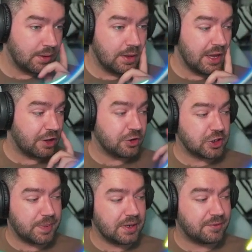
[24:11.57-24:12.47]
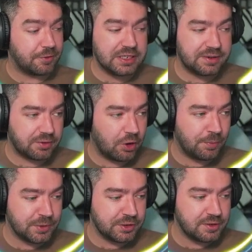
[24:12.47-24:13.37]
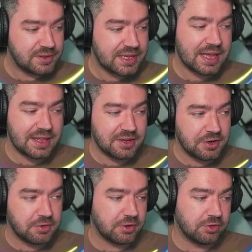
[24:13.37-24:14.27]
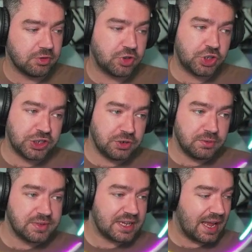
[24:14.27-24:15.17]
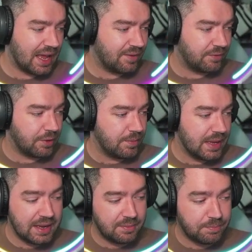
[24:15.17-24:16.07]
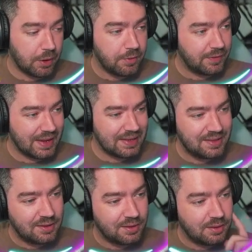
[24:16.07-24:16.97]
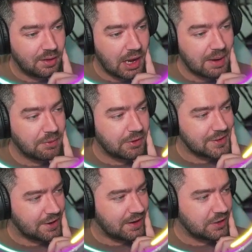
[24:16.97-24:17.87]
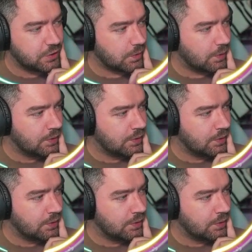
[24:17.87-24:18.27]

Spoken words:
It could just be 3 different options, and then you can choose to have them both in. I'm not entirely sure.